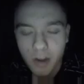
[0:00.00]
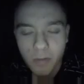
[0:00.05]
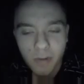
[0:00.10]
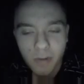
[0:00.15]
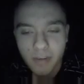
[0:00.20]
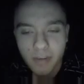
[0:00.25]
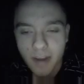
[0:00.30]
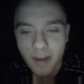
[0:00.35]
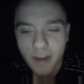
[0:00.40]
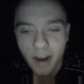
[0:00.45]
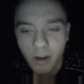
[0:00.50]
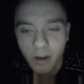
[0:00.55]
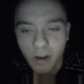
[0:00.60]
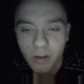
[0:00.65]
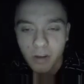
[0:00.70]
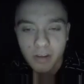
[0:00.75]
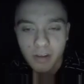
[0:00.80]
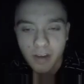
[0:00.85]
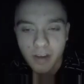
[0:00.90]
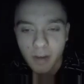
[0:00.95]
humans die
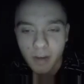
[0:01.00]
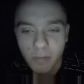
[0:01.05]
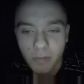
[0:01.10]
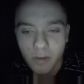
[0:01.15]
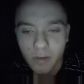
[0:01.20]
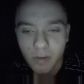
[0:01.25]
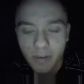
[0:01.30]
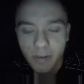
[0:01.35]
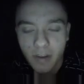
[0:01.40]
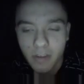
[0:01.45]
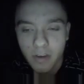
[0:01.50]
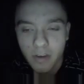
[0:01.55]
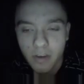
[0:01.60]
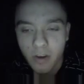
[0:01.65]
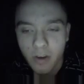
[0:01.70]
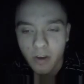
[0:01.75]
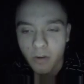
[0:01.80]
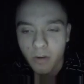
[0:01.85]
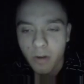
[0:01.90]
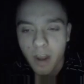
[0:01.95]
all the time, so it's nothing
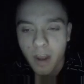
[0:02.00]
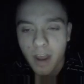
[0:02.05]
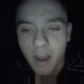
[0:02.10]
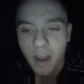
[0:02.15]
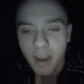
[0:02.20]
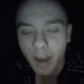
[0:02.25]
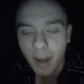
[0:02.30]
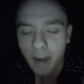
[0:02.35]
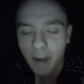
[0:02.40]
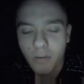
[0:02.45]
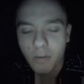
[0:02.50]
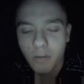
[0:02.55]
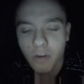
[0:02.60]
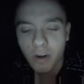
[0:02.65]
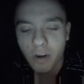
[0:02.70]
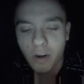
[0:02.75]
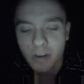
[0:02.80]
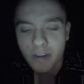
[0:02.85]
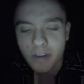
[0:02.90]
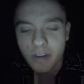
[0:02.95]
new. I know
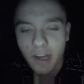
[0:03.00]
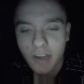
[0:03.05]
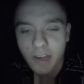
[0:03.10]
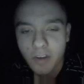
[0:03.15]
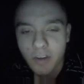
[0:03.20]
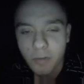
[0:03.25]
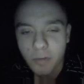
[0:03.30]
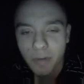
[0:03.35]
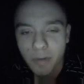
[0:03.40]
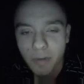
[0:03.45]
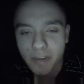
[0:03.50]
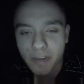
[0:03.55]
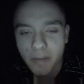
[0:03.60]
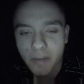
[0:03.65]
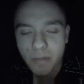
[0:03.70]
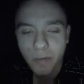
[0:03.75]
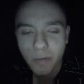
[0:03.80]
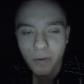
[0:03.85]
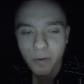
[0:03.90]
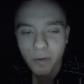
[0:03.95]
dogs die too, but it's
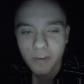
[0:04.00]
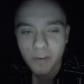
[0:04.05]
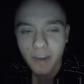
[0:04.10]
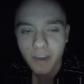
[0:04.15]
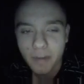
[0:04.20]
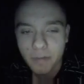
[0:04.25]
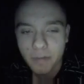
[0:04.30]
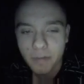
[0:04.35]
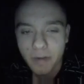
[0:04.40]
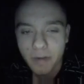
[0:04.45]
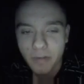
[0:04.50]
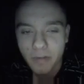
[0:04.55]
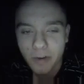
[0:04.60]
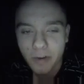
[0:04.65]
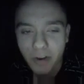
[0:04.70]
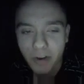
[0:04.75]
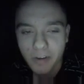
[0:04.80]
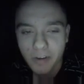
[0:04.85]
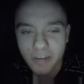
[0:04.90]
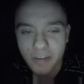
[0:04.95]
even more sad whenever
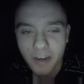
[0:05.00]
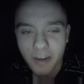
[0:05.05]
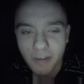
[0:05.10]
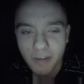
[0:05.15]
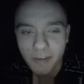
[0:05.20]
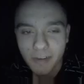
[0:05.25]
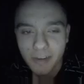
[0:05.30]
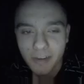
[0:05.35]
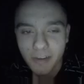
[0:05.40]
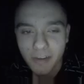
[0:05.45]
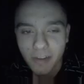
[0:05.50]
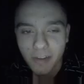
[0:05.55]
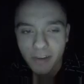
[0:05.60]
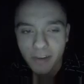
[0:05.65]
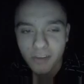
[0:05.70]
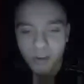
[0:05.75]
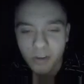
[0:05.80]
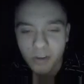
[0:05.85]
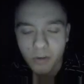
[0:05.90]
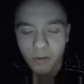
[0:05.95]
dogs die because they're like
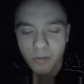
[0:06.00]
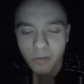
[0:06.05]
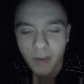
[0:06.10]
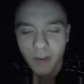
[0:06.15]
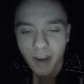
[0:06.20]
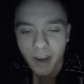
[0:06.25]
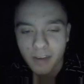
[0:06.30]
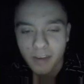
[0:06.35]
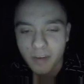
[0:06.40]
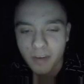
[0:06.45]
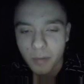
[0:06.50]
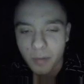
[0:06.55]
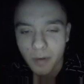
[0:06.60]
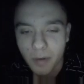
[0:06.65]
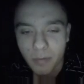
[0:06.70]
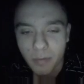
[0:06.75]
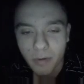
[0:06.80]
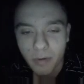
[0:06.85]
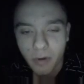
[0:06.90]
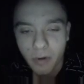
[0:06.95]
so nice to
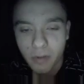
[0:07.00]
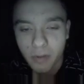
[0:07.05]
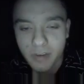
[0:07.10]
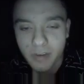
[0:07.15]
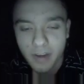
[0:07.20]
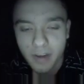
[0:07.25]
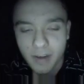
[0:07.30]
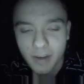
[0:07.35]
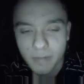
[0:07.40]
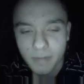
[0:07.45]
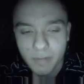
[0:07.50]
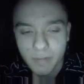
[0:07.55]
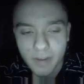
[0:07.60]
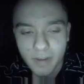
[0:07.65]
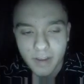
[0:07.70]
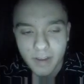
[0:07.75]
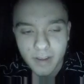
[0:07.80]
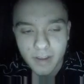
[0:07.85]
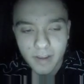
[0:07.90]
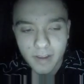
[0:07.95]
people all the time.
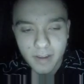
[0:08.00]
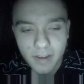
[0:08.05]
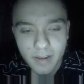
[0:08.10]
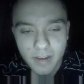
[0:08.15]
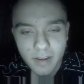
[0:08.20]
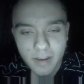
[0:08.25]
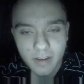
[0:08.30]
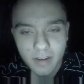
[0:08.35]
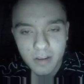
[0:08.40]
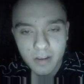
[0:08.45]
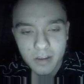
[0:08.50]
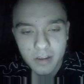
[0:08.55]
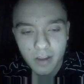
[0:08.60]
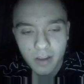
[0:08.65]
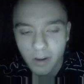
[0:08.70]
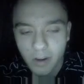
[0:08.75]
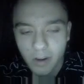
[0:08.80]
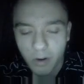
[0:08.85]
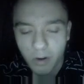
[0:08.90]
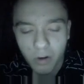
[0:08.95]

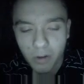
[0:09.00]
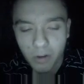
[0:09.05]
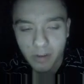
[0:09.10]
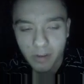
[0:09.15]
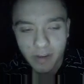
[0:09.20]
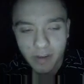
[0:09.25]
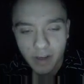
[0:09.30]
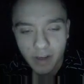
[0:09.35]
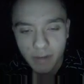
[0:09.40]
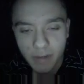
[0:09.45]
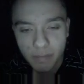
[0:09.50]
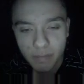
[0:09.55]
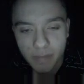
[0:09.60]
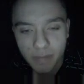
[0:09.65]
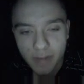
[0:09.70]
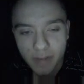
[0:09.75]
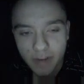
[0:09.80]
Like, all the time.